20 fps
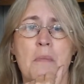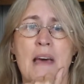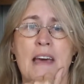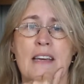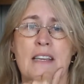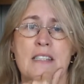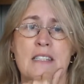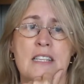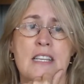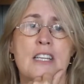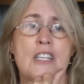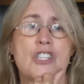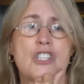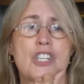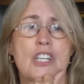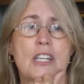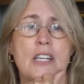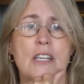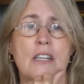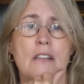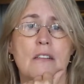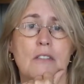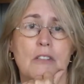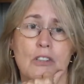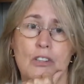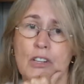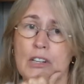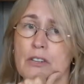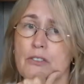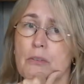magazines she
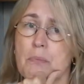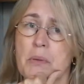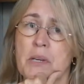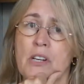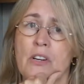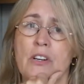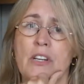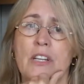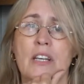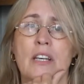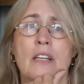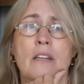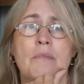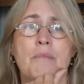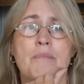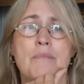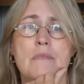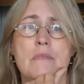could have appeared in.